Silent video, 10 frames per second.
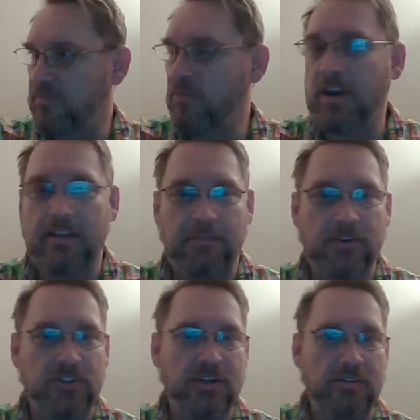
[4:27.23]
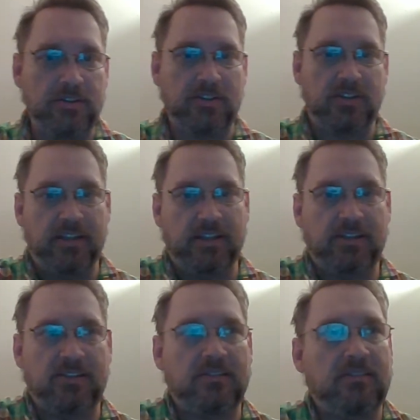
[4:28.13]
when I first noticed
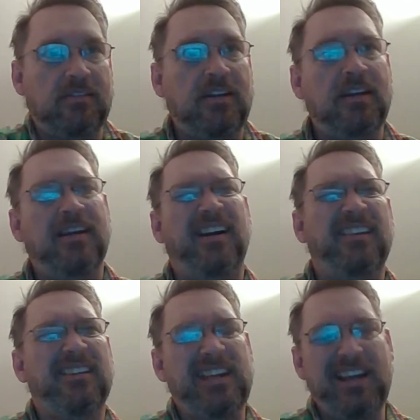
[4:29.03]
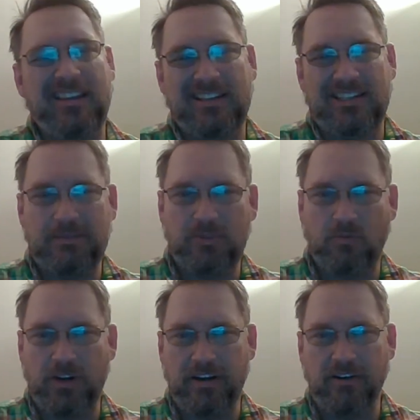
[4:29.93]
this, I thought, yeah, that seems
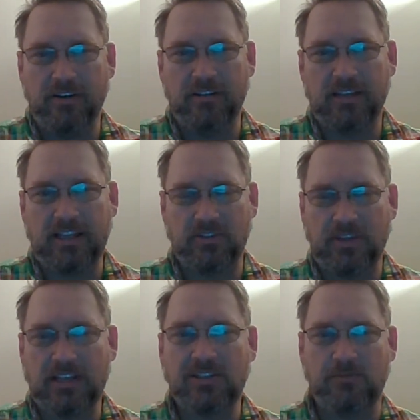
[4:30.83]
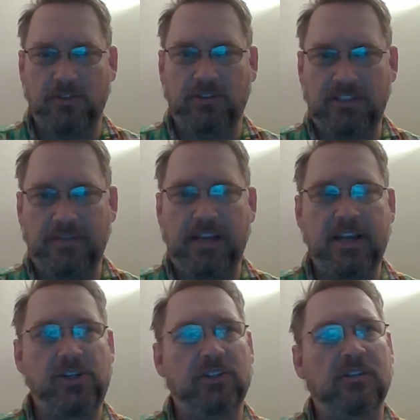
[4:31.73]
weird. That's a real
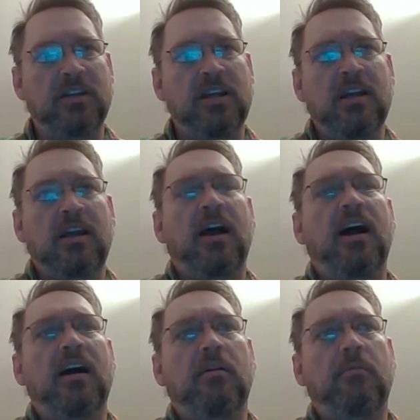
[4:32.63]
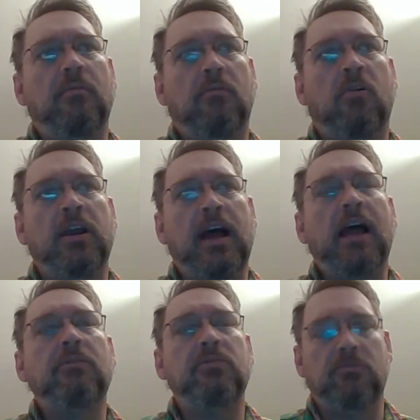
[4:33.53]
deviation. What
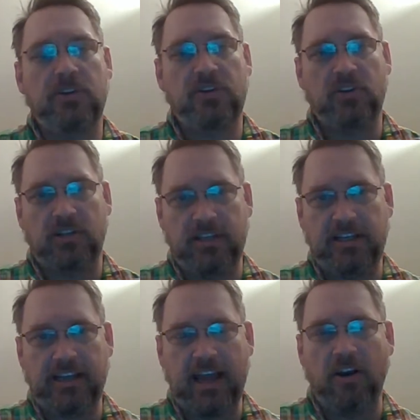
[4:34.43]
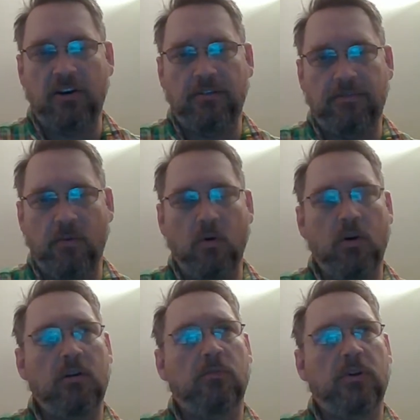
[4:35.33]
I originally encountered it
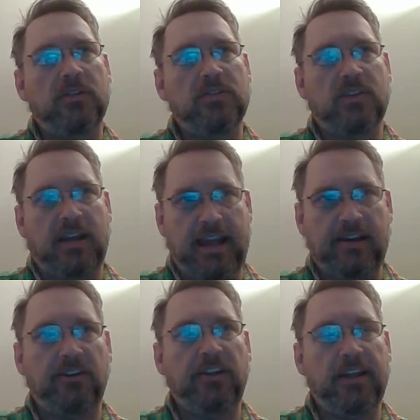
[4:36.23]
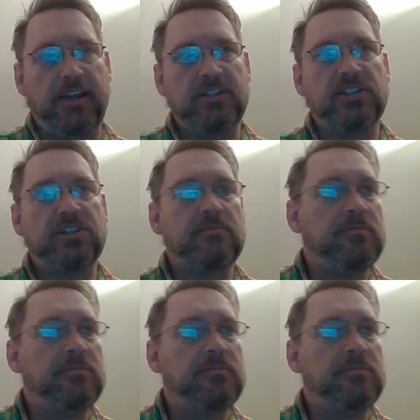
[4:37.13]
for was I had a lich